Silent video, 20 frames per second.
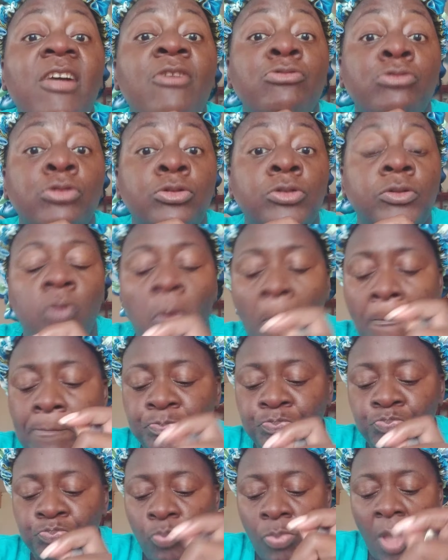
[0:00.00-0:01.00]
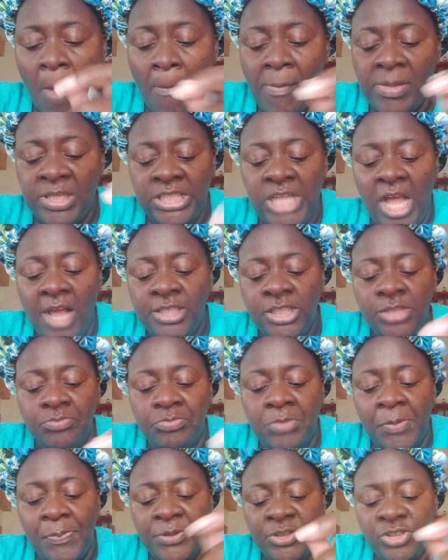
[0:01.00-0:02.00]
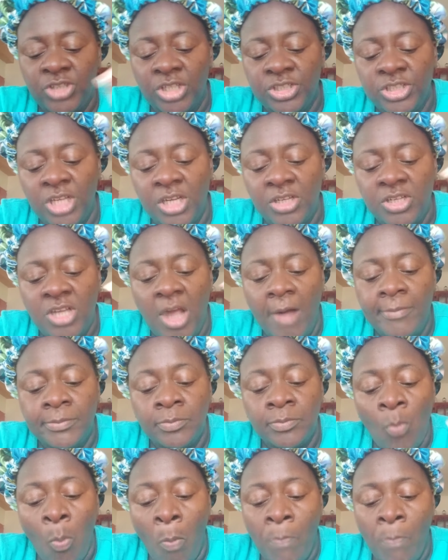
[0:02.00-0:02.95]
around. Yeah, eat me piece of thing, yeah.